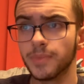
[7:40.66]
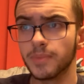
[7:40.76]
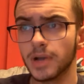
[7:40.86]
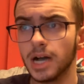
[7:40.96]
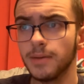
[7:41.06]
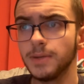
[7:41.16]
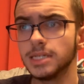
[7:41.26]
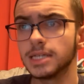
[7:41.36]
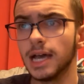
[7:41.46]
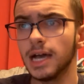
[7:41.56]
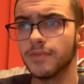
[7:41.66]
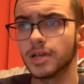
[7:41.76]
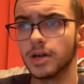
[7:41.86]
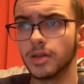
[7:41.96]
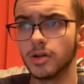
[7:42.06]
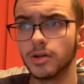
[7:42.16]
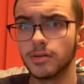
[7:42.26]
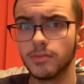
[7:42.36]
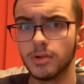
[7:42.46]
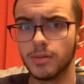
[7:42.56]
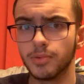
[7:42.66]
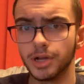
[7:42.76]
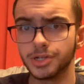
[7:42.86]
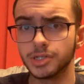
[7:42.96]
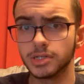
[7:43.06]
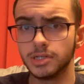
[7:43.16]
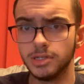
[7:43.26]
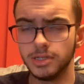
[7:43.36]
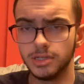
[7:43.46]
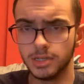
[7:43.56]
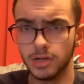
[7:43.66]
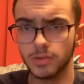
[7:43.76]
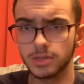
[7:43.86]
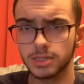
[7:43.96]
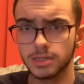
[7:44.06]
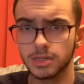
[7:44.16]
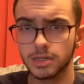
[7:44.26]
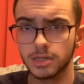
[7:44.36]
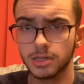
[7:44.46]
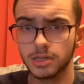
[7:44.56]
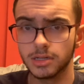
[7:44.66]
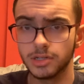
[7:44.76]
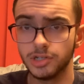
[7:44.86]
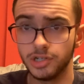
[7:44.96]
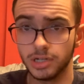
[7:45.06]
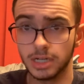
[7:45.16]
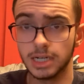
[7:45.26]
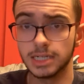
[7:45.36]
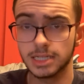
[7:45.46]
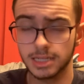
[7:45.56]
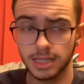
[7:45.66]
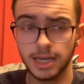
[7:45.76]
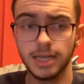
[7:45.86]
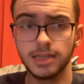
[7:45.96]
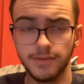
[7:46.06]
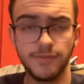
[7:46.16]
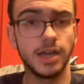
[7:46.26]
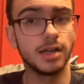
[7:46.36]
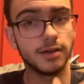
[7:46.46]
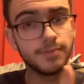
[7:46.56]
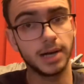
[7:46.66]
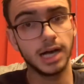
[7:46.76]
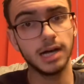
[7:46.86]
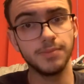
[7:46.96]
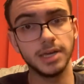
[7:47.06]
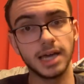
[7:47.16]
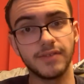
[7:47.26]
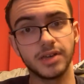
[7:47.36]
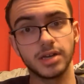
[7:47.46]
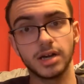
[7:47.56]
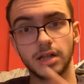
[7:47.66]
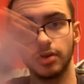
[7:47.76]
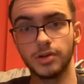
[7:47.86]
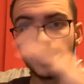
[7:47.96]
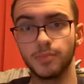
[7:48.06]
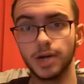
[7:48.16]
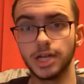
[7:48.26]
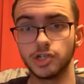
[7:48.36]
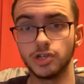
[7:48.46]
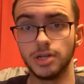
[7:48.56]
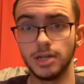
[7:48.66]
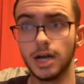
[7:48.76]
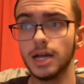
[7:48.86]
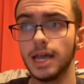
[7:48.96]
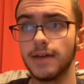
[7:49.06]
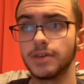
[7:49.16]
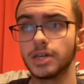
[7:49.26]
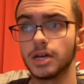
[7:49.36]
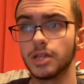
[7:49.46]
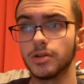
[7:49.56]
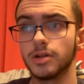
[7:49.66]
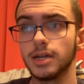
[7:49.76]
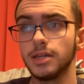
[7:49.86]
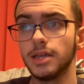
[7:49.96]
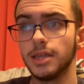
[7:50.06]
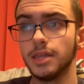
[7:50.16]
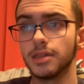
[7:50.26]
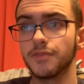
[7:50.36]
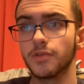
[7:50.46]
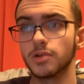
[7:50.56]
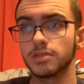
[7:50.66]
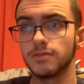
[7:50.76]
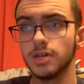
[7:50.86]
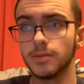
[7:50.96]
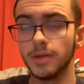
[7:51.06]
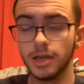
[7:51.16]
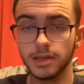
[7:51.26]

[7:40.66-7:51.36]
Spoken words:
Poppies have color, while branches don't. Just like the fate of Poppy having color and Branch not having color in the first film.